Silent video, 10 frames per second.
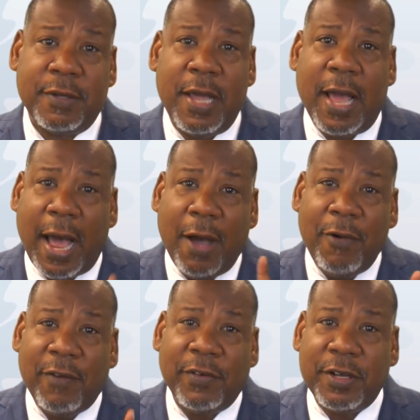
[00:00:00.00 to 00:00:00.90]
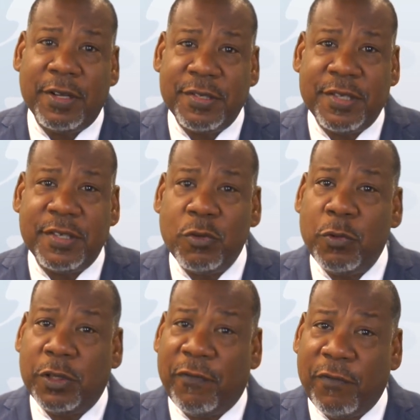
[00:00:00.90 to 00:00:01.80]
However, consistent
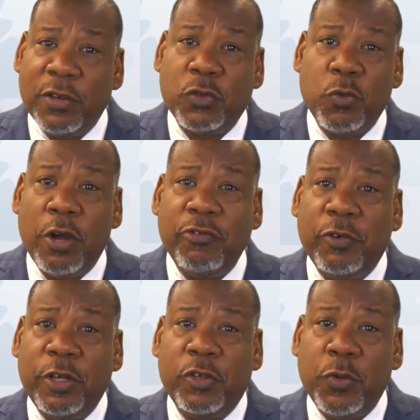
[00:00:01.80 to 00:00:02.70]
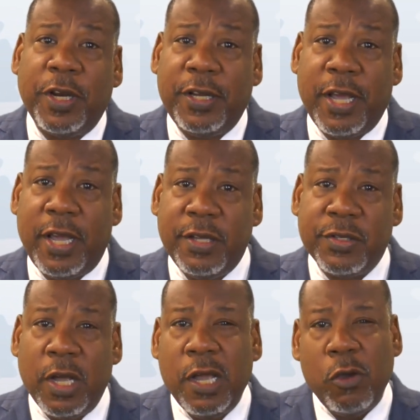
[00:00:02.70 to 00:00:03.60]
with the first 120 days,